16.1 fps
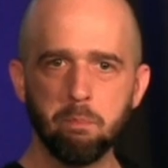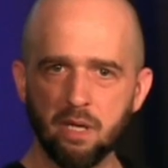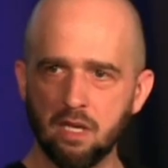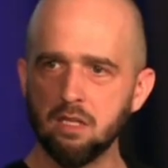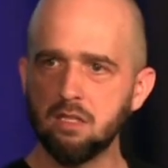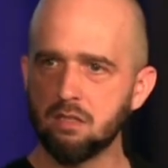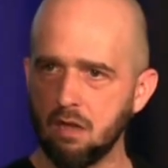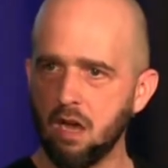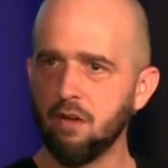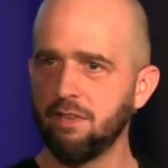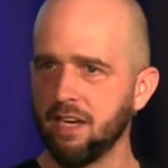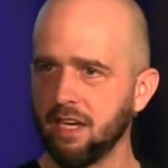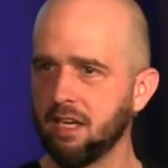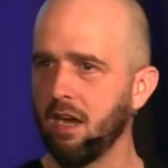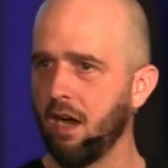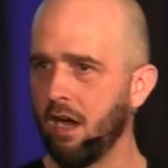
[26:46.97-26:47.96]
pissed off
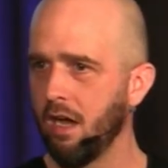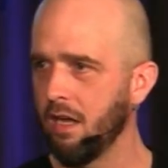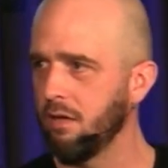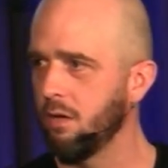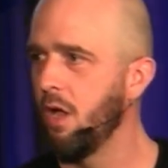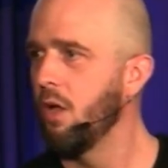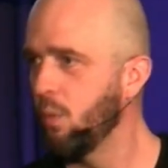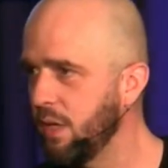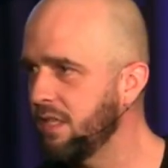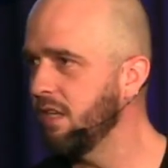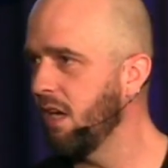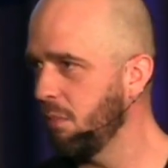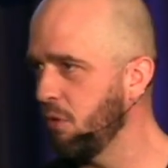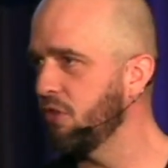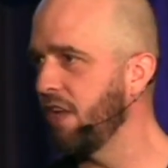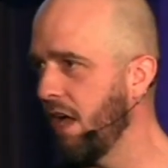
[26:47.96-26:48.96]
at God, we
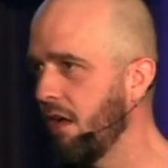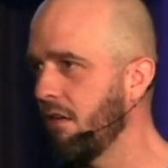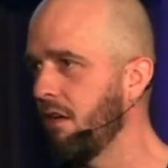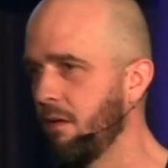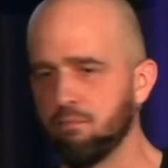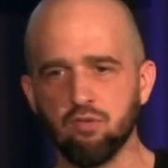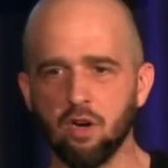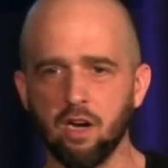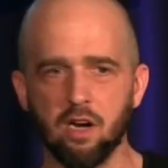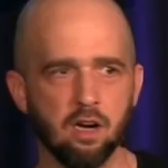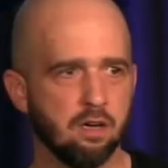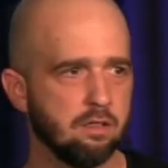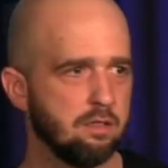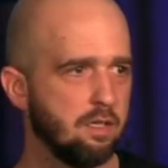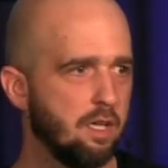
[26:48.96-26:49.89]
double down on prayer.